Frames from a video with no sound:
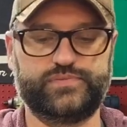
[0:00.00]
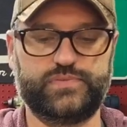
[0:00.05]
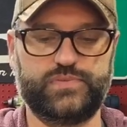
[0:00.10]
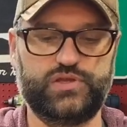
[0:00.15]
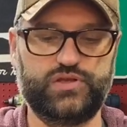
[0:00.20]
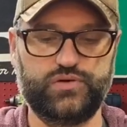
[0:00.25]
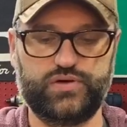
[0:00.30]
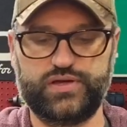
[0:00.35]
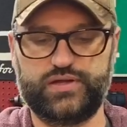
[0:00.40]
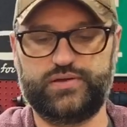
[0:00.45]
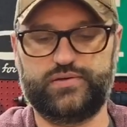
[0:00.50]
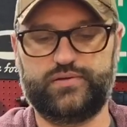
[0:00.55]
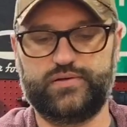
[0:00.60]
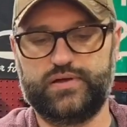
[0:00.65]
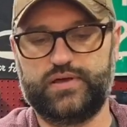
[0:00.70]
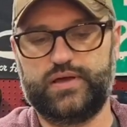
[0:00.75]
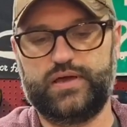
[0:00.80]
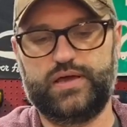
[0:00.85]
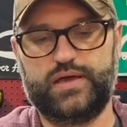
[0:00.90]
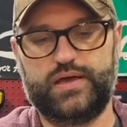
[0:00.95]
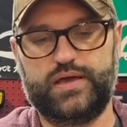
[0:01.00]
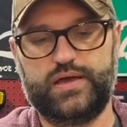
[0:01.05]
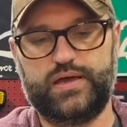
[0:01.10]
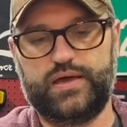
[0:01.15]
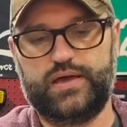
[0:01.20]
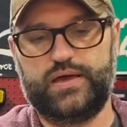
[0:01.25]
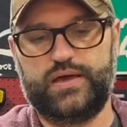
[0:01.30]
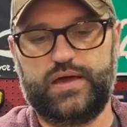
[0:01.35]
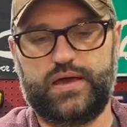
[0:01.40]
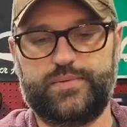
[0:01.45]
You could
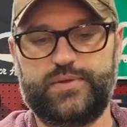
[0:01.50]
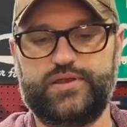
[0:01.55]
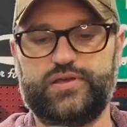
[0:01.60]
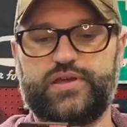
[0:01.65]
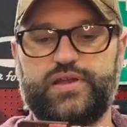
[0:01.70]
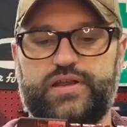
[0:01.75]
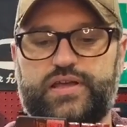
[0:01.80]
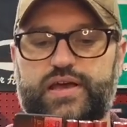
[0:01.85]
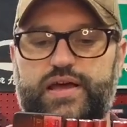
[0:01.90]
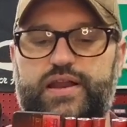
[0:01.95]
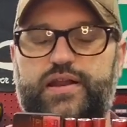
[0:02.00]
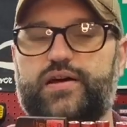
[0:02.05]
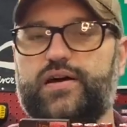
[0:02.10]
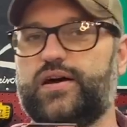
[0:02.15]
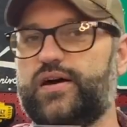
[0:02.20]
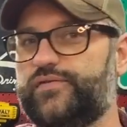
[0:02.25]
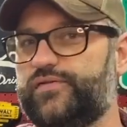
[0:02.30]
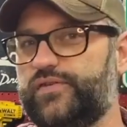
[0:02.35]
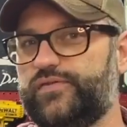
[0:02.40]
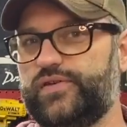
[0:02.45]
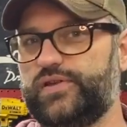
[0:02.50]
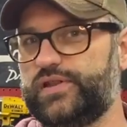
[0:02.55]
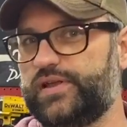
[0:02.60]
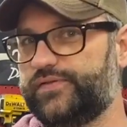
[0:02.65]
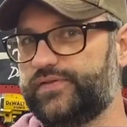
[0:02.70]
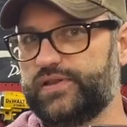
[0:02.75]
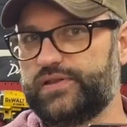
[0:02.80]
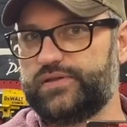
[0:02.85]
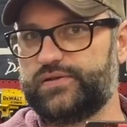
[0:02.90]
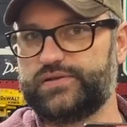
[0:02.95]
I mean, you could cut it off if you
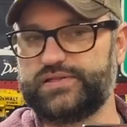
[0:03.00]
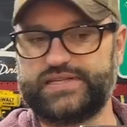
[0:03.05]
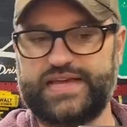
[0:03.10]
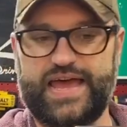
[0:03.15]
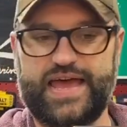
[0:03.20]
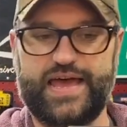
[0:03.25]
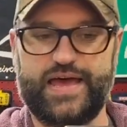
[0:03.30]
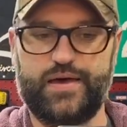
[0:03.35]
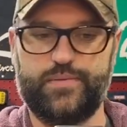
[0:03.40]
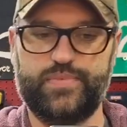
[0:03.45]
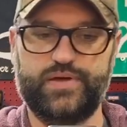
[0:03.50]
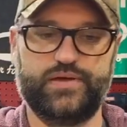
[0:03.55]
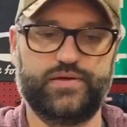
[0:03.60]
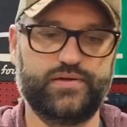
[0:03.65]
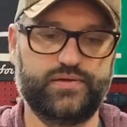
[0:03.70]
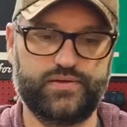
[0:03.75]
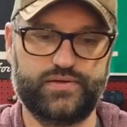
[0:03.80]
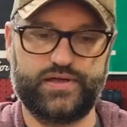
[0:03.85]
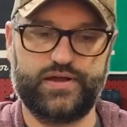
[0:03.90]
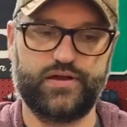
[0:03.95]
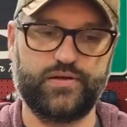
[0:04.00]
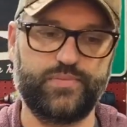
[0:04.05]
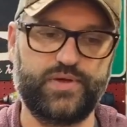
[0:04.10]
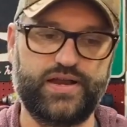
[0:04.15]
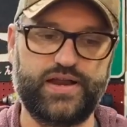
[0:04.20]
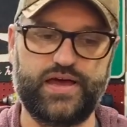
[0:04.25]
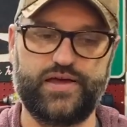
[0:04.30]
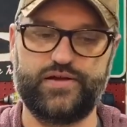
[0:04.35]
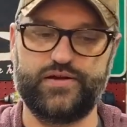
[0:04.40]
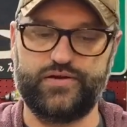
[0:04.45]
left a little tab there, but
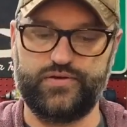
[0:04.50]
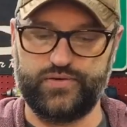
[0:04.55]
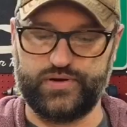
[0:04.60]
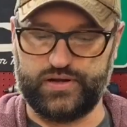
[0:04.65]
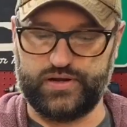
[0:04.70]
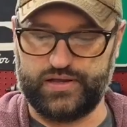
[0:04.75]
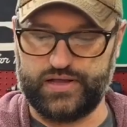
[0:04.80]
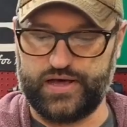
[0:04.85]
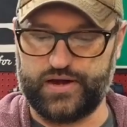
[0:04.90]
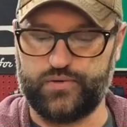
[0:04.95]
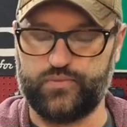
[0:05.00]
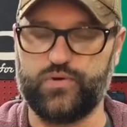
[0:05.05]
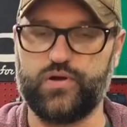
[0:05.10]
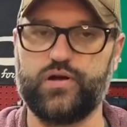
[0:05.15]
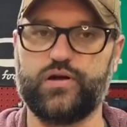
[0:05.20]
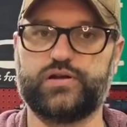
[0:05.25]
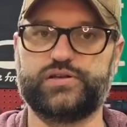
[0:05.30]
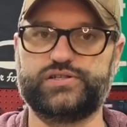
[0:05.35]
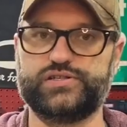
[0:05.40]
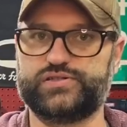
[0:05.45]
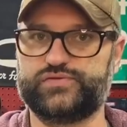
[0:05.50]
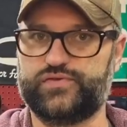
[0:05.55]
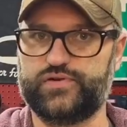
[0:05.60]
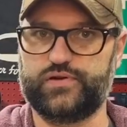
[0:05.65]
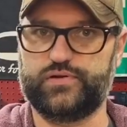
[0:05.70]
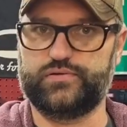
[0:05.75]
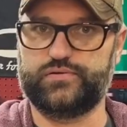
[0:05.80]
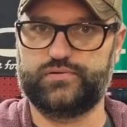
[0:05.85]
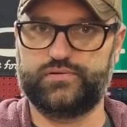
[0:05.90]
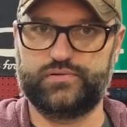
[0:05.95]
now you're doing a lot of work just for
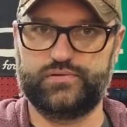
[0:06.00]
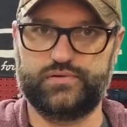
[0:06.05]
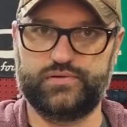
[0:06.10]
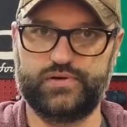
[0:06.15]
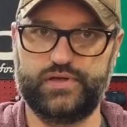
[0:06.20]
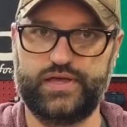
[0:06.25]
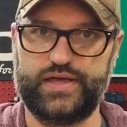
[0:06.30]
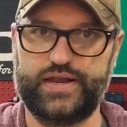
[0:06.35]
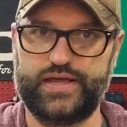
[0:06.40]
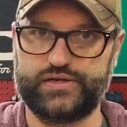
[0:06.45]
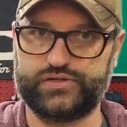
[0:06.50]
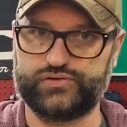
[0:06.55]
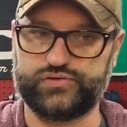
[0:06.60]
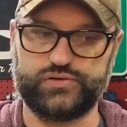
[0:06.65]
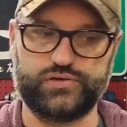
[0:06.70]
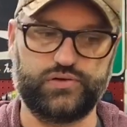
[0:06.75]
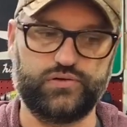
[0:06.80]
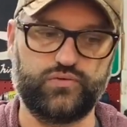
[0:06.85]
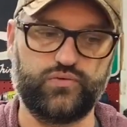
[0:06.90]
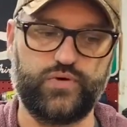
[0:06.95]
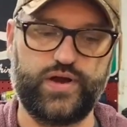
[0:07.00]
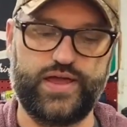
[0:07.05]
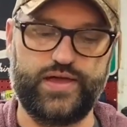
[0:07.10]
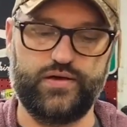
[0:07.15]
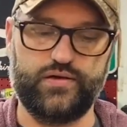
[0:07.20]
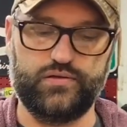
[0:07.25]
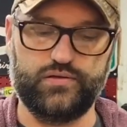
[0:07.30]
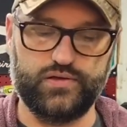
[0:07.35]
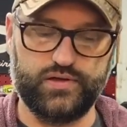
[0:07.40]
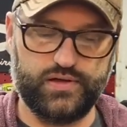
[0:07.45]
an extra little
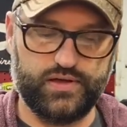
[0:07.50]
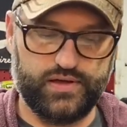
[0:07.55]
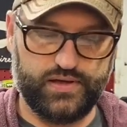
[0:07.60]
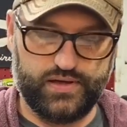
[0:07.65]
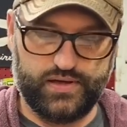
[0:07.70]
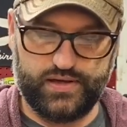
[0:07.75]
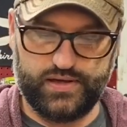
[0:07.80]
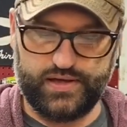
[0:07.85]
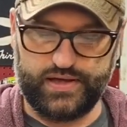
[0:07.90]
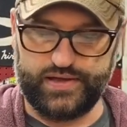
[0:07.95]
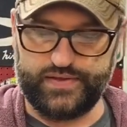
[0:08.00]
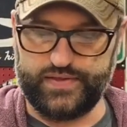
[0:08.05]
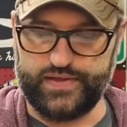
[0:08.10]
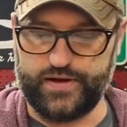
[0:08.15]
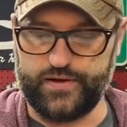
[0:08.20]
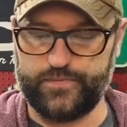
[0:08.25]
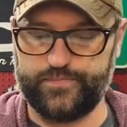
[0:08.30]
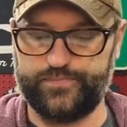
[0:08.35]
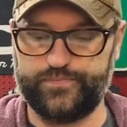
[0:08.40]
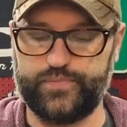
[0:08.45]
rail in there.